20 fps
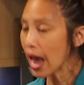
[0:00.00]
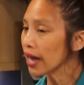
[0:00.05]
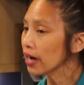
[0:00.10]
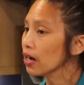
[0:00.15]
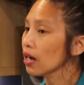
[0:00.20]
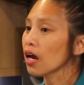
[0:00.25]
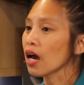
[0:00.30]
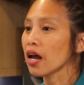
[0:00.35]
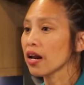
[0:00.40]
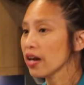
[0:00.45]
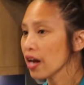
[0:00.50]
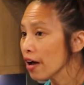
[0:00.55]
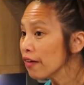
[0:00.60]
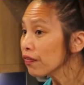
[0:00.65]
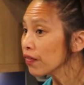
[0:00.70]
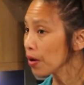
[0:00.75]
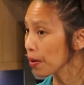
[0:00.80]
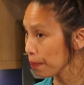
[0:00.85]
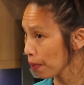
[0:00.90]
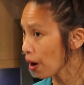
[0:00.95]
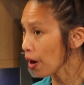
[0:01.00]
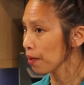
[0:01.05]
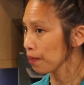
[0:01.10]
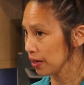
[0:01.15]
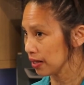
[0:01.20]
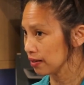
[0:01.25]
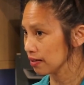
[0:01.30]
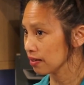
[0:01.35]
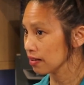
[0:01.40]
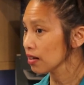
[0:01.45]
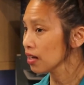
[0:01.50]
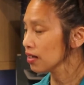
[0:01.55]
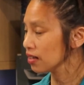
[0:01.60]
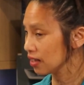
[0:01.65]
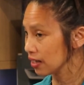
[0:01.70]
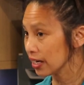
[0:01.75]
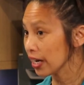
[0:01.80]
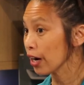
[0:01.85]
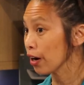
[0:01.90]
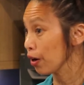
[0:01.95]
and enough compartments to
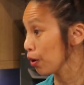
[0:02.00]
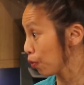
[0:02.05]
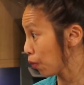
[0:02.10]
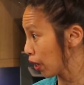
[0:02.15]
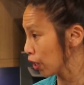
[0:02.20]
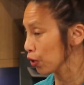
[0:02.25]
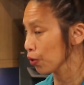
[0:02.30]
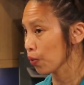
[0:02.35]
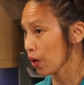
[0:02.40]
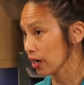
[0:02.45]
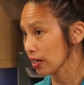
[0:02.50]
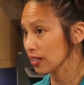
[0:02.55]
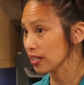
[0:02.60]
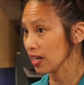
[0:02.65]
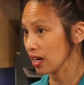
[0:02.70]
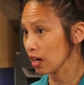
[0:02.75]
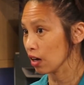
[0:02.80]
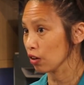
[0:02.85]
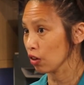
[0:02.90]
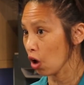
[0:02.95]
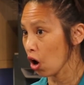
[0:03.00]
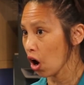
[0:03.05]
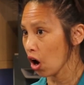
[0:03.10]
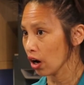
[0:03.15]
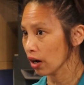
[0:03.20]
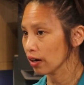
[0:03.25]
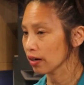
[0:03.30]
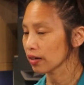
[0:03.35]
carry what you want to take along.